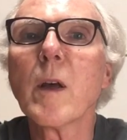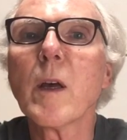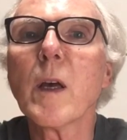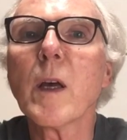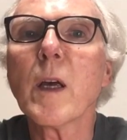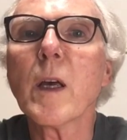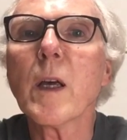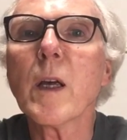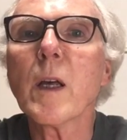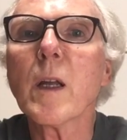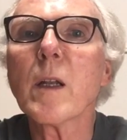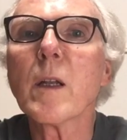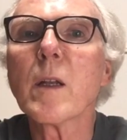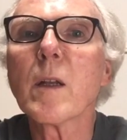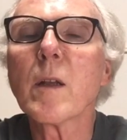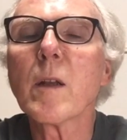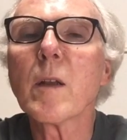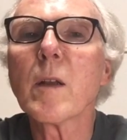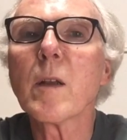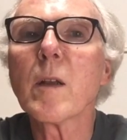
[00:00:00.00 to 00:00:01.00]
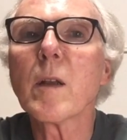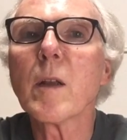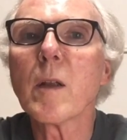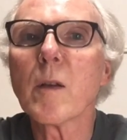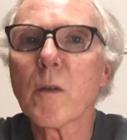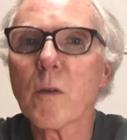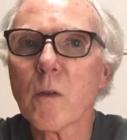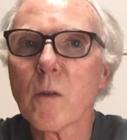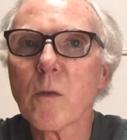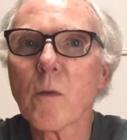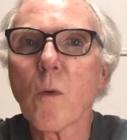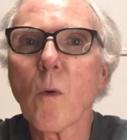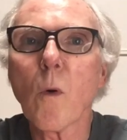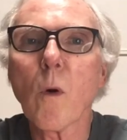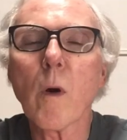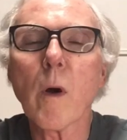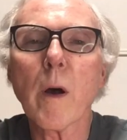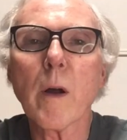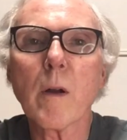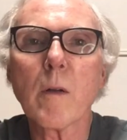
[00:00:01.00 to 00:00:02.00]
and this is
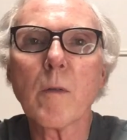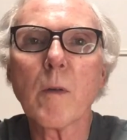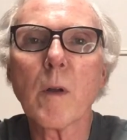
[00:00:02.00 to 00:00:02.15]
4 out of